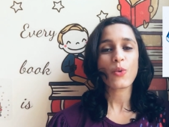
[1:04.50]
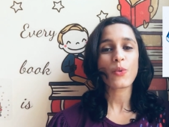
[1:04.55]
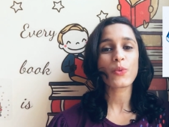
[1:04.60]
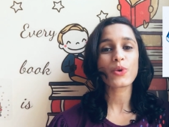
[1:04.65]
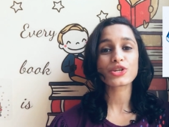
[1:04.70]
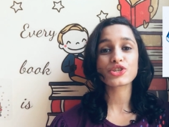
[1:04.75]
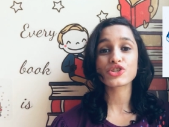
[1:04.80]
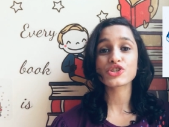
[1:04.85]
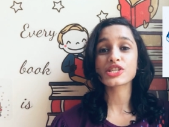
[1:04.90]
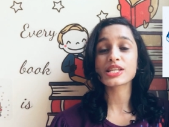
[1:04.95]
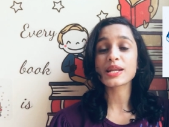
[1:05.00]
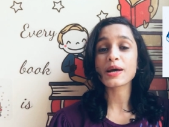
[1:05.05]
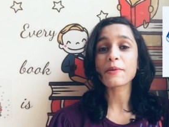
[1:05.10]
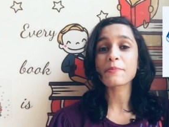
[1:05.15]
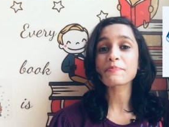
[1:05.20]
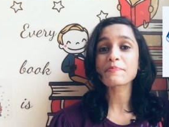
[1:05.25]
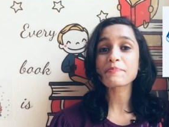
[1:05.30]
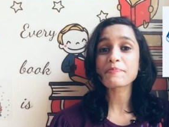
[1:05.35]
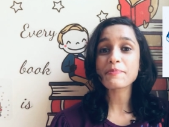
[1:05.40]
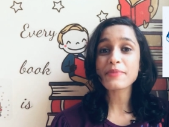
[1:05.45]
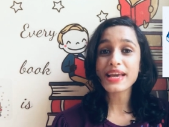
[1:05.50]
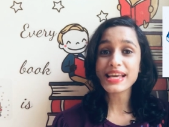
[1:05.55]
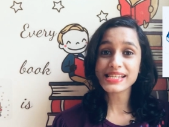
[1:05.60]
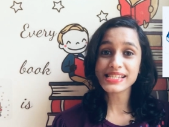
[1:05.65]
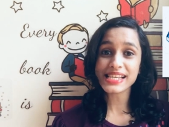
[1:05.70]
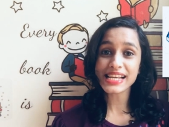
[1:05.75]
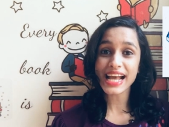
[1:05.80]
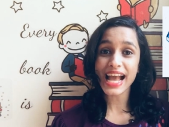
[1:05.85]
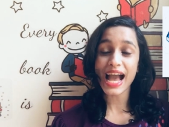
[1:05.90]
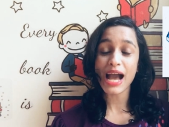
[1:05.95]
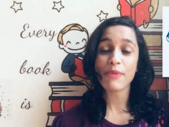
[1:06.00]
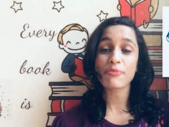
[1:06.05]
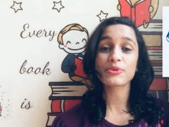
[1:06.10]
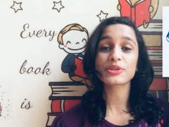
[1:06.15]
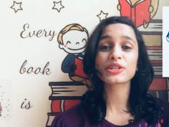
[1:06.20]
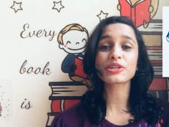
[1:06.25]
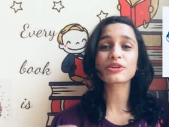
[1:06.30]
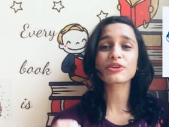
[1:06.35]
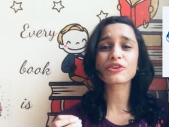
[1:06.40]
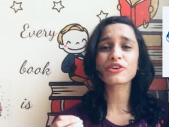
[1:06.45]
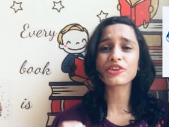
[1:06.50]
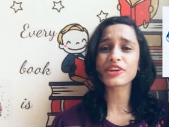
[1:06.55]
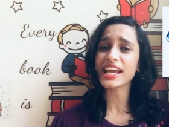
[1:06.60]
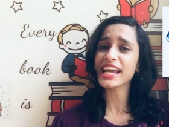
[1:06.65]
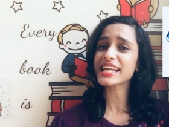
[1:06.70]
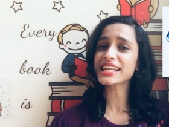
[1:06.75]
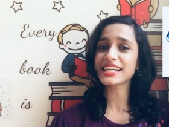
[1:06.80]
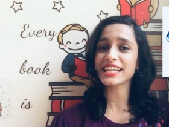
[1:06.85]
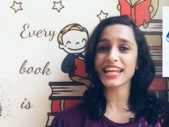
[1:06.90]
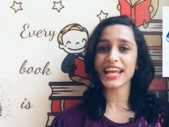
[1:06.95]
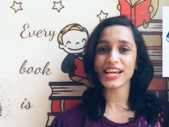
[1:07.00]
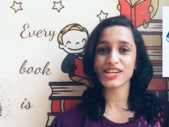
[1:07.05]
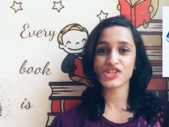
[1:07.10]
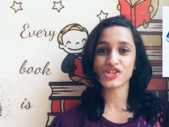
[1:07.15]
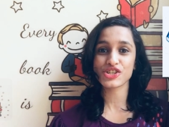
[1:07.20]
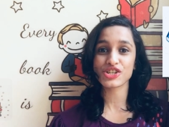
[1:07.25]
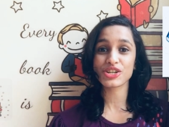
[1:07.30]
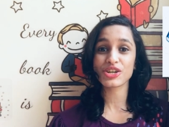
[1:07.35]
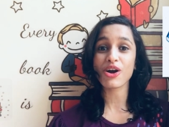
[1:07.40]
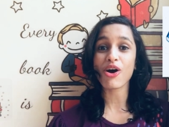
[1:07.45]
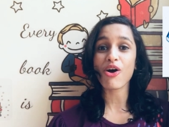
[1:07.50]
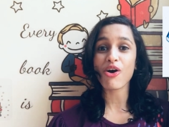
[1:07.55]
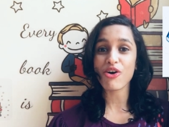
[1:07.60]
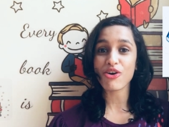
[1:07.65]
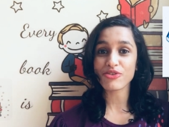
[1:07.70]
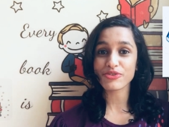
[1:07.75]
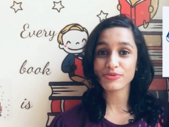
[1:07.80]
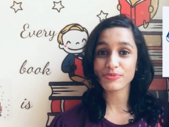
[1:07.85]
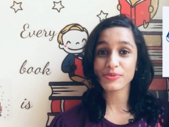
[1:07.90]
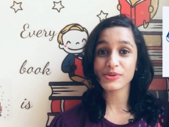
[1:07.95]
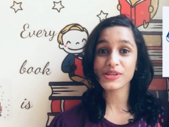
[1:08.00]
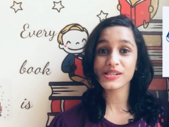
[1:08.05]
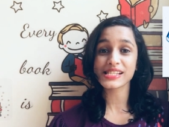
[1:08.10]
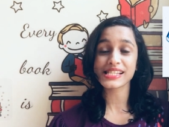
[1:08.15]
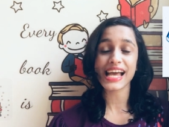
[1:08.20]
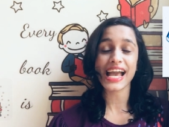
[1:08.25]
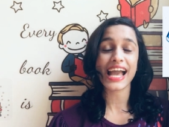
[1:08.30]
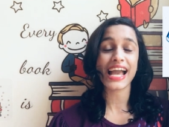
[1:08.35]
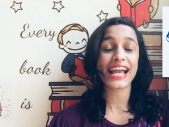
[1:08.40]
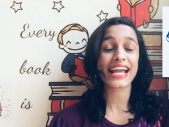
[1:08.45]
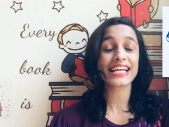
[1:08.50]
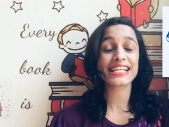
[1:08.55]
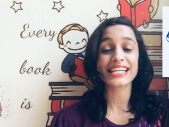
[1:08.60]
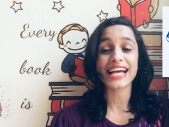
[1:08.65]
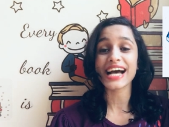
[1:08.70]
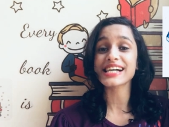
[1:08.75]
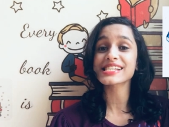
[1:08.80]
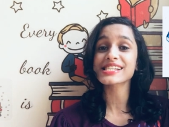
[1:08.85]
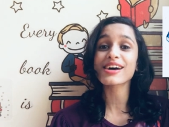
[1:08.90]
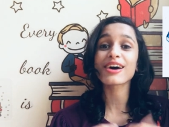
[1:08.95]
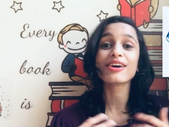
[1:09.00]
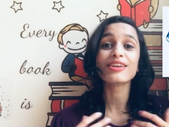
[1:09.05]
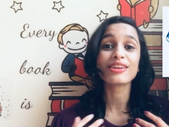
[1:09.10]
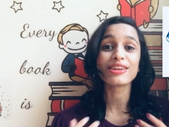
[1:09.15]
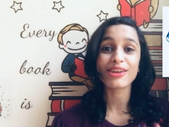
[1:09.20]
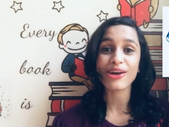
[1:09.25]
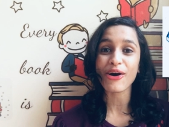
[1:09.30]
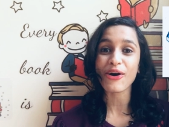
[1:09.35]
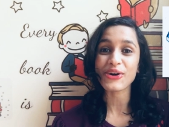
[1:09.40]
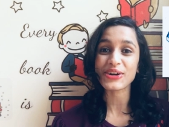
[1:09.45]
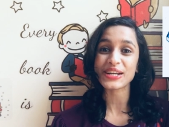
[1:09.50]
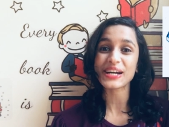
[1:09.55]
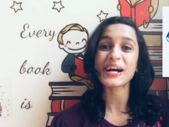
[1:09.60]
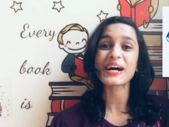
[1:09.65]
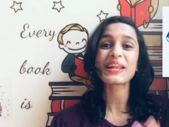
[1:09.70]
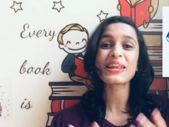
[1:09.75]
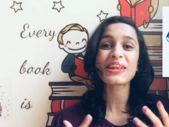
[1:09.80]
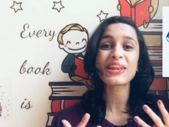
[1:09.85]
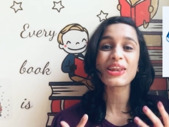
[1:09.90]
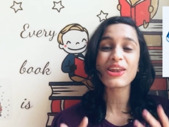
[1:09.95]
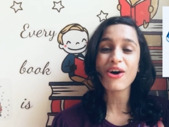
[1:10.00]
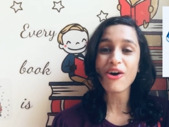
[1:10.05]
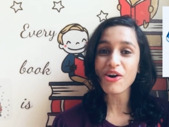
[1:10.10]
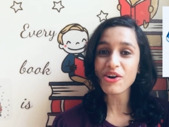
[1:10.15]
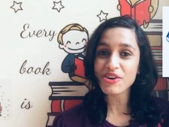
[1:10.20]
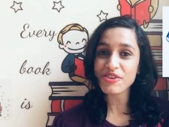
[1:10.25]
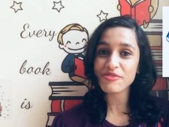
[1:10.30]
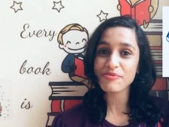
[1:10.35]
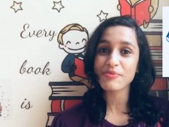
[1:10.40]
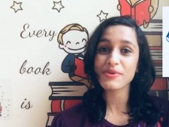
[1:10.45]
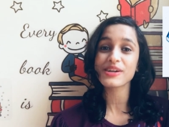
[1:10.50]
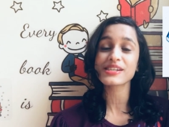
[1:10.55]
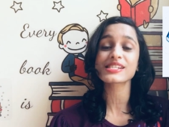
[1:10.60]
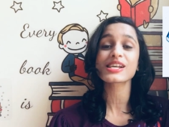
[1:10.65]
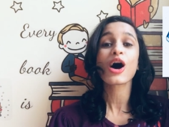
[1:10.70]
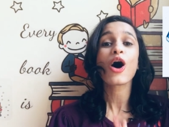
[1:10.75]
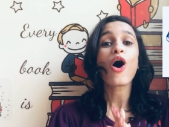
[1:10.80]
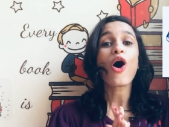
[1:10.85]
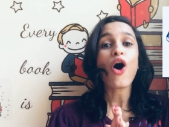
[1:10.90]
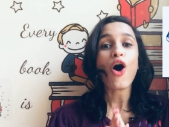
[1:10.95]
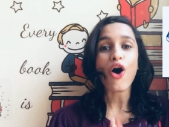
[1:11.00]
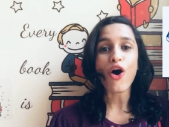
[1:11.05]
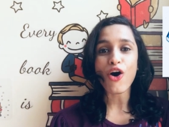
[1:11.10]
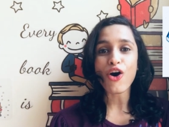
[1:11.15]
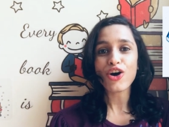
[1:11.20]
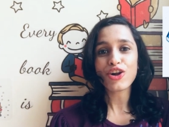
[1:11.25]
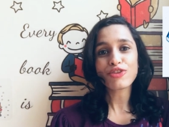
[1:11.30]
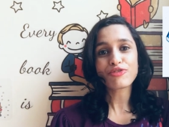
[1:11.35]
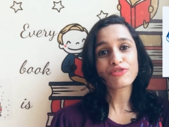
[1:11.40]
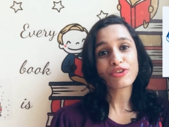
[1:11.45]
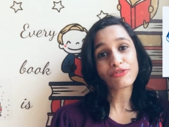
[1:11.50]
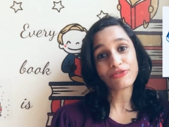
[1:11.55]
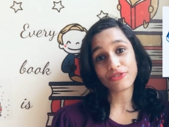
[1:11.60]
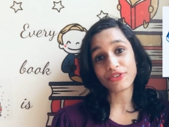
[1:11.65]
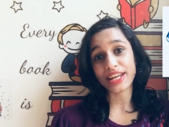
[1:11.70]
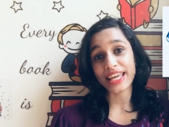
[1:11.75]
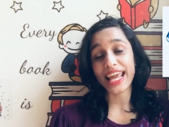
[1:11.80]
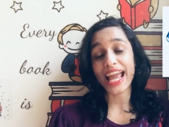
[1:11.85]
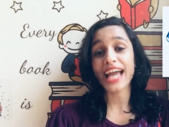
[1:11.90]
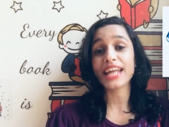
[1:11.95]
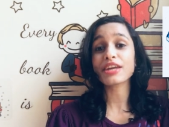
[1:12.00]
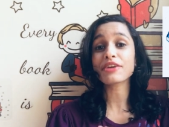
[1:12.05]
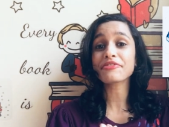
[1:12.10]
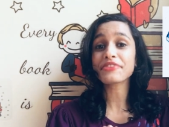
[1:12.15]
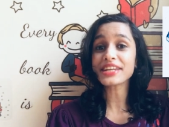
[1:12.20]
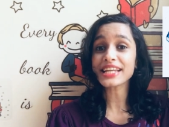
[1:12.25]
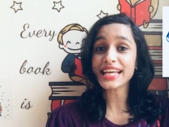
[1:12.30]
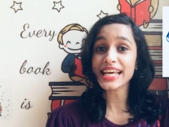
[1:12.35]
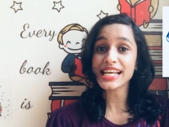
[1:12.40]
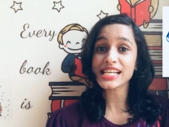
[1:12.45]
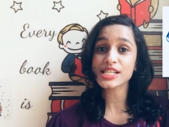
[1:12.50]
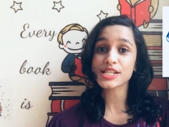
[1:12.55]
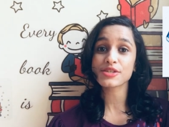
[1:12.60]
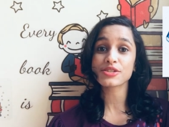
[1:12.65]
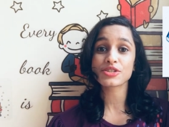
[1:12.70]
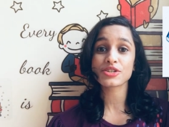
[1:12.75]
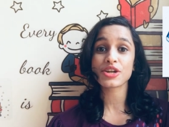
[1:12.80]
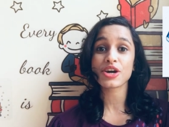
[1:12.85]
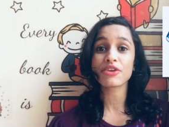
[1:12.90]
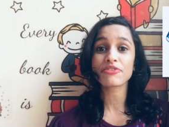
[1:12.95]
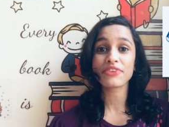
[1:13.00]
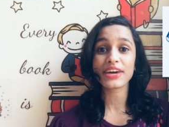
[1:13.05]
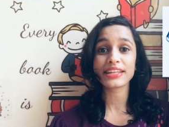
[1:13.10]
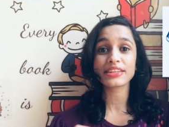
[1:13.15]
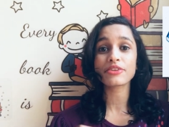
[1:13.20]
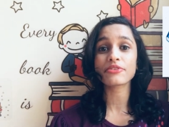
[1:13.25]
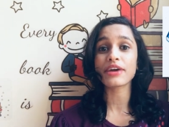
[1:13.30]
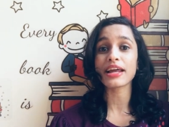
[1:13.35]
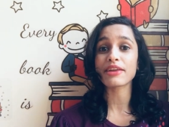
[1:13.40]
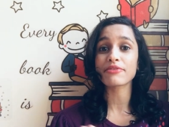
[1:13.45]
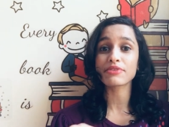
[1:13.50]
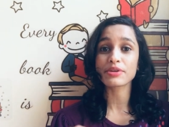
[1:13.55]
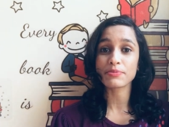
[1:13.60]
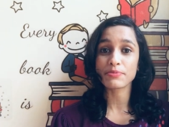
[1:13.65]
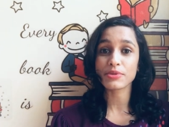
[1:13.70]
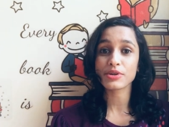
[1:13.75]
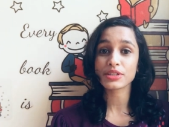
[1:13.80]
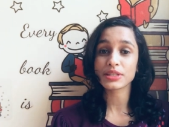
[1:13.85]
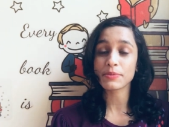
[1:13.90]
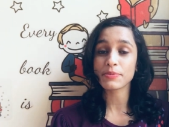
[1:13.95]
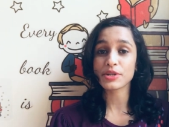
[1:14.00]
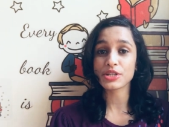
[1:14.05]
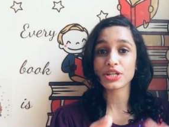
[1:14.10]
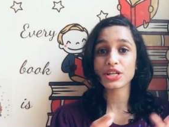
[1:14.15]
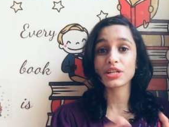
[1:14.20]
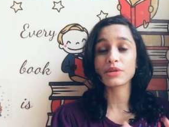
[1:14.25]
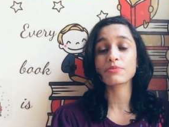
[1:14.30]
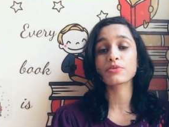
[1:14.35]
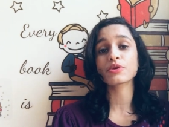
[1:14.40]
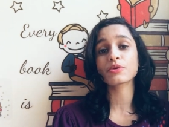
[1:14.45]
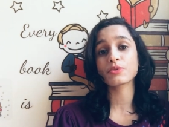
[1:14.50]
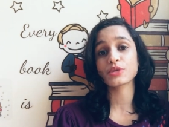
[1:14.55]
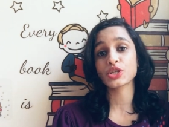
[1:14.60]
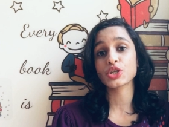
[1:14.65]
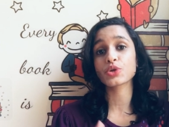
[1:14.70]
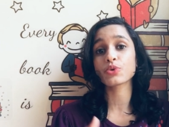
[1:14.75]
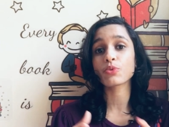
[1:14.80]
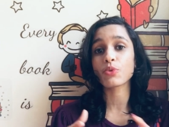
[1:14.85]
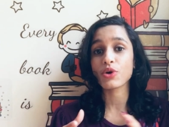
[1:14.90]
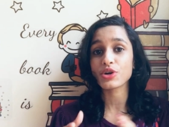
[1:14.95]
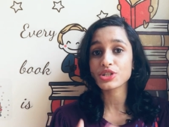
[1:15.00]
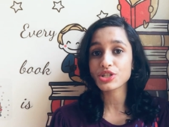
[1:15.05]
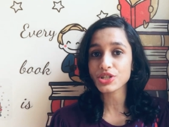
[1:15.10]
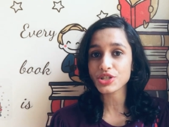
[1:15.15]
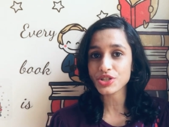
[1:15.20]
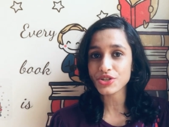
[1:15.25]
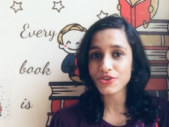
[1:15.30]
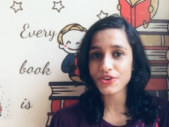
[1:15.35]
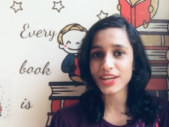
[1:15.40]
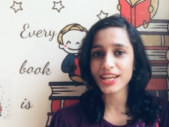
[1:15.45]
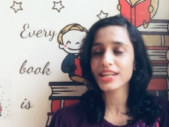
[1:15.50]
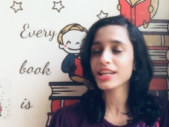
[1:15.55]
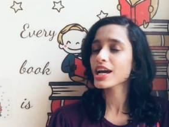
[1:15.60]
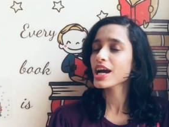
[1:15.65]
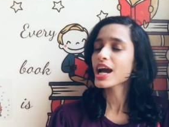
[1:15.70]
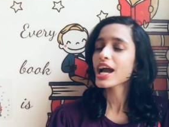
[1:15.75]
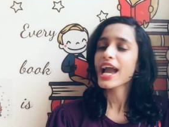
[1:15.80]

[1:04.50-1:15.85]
which is an amazing app with a great collection of books it has a lot a lot of books all for free and if in case you do not find the relevant book the particular book which you wanted to read